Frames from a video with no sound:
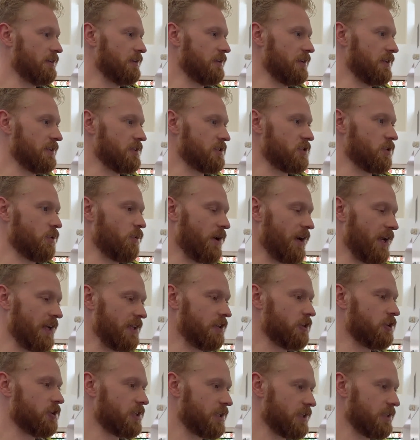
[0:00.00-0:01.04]
And so when I
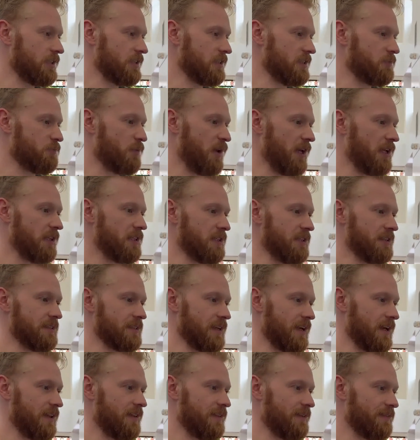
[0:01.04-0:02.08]
look at these paintings,
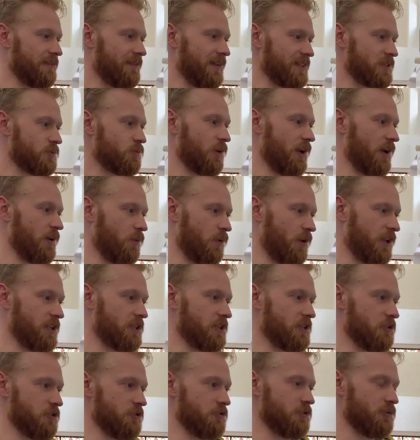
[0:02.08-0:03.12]
that's what I want it
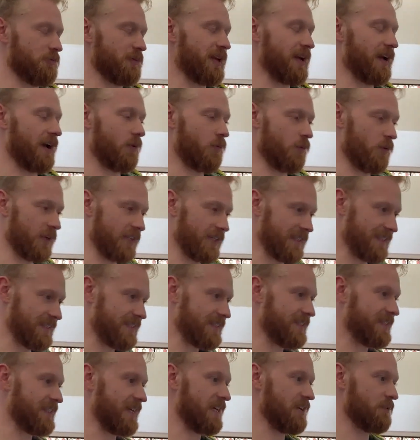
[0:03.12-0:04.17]
to do for me. I want it
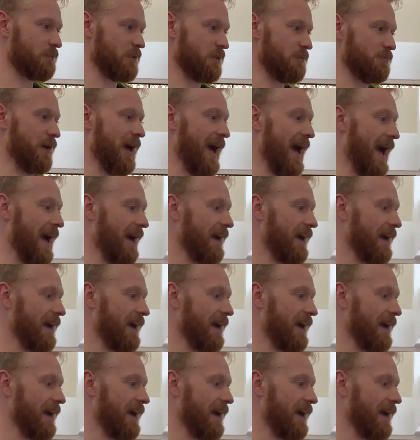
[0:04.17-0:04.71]
to take me back.